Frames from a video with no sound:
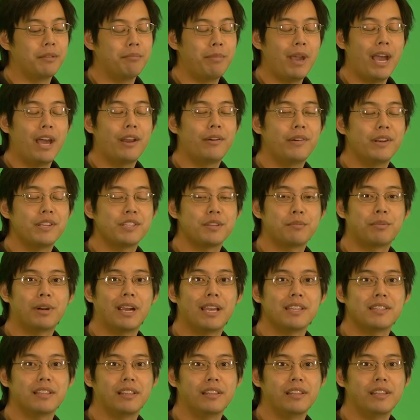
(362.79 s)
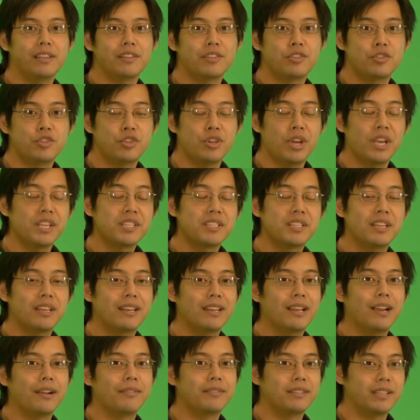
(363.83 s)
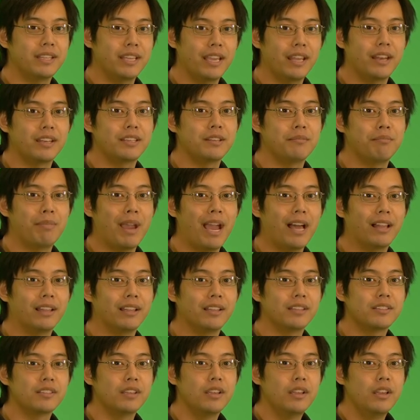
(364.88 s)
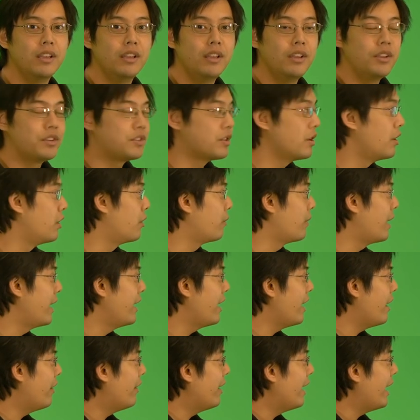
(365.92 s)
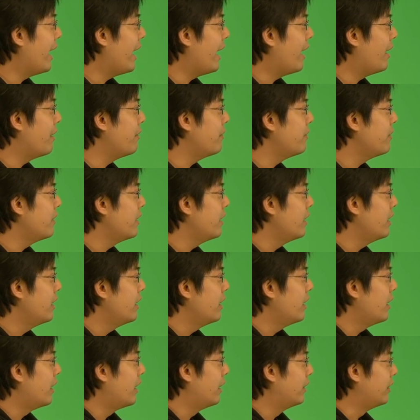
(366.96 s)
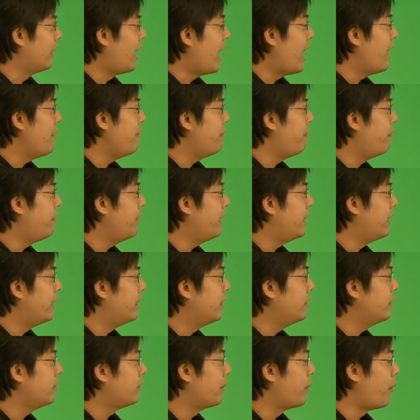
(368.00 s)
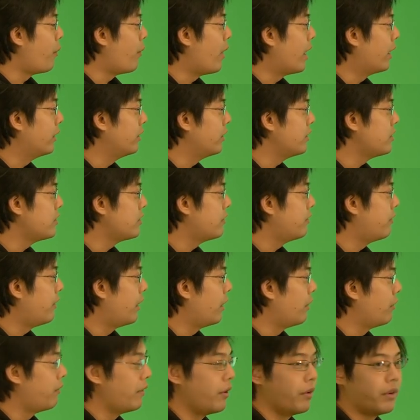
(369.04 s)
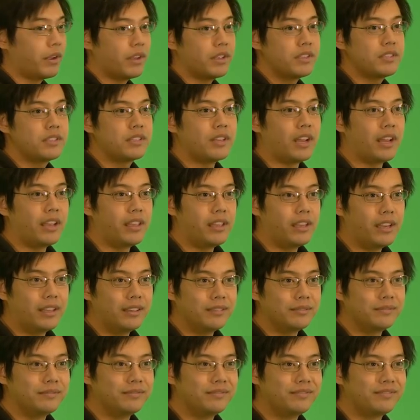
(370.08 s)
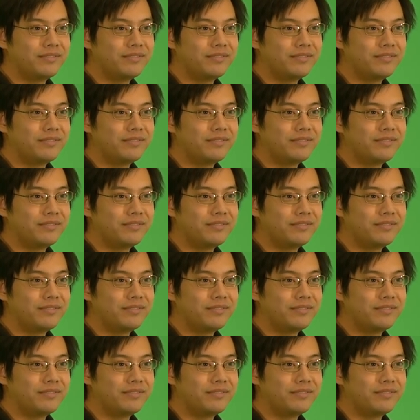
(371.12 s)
the battery surprisingly is just enough to get it to balance. So right now I have a live feed from a wireless follow focus, not yet.